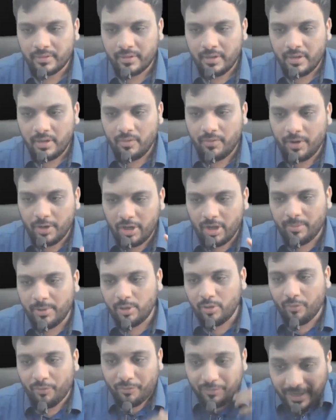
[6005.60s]
Were you able
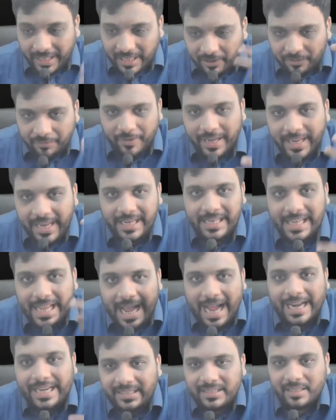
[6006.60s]
to verify any
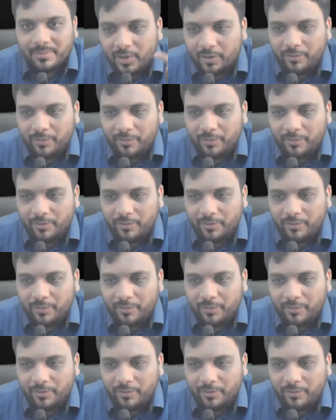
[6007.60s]
item